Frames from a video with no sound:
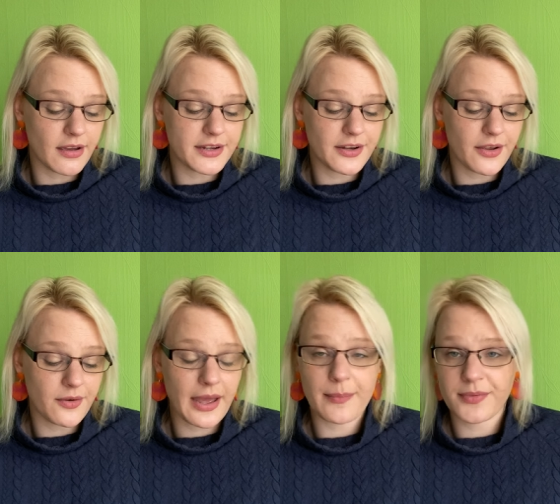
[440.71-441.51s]
I
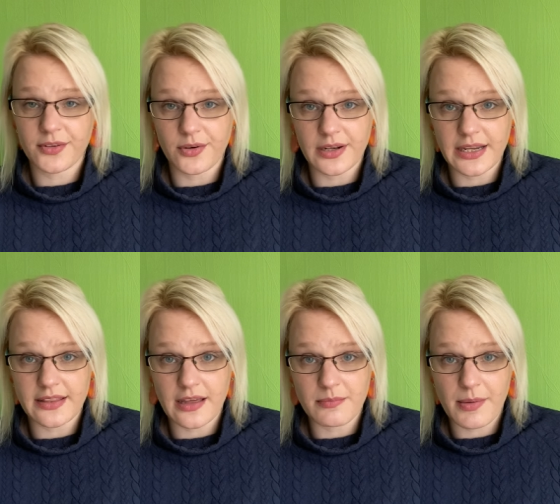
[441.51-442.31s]
know absolutely
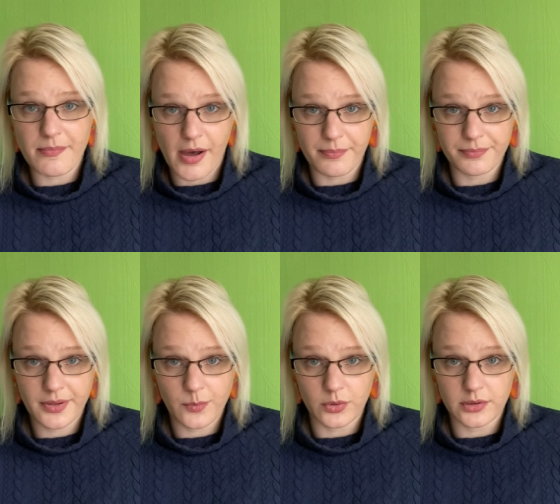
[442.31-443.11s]
that my mum
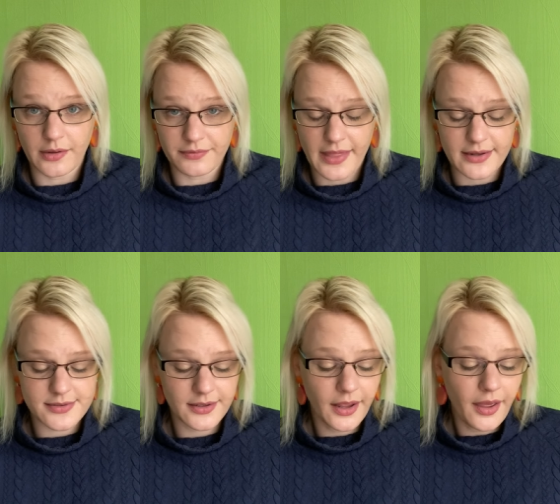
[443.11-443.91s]
will love that.